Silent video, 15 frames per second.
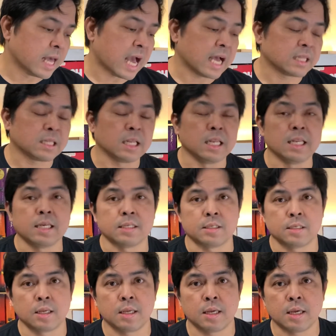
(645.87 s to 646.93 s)

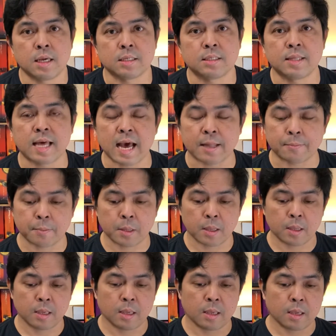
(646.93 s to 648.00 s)
list is that
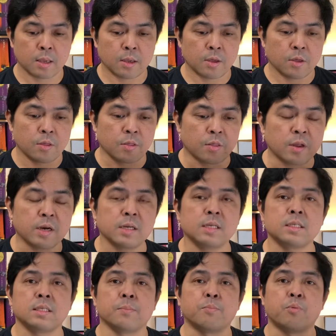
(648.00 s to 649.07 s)
there is
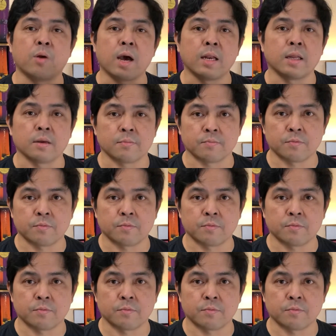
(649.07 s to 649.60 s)
a product